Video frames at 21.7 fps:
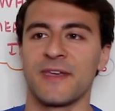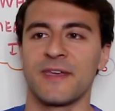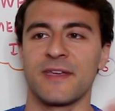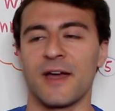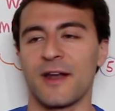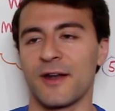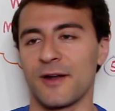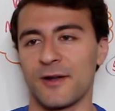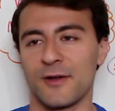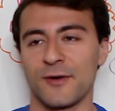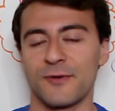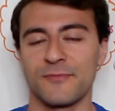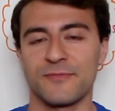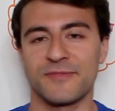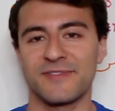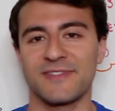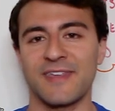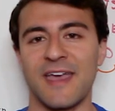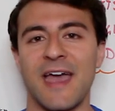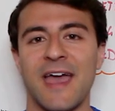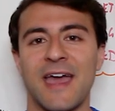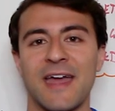I don't know,
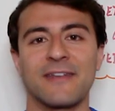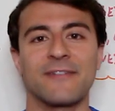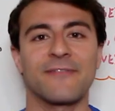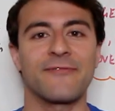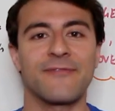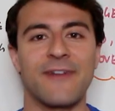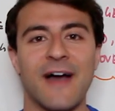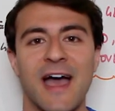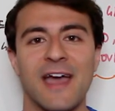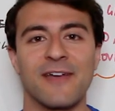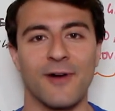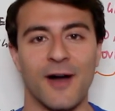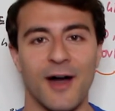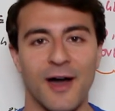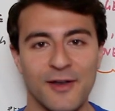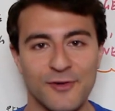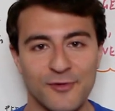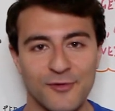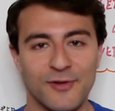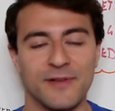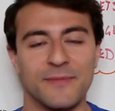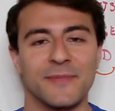10,
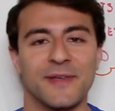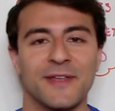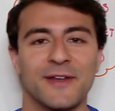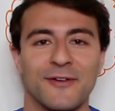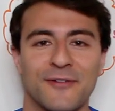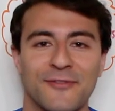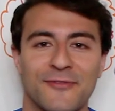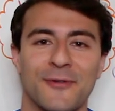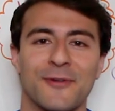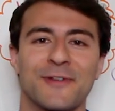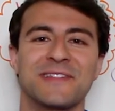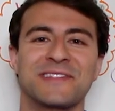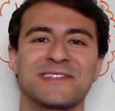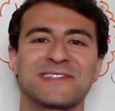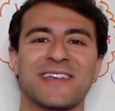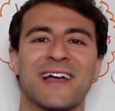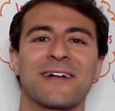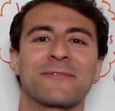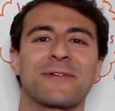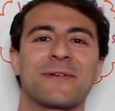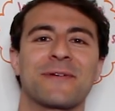500 meter freestyle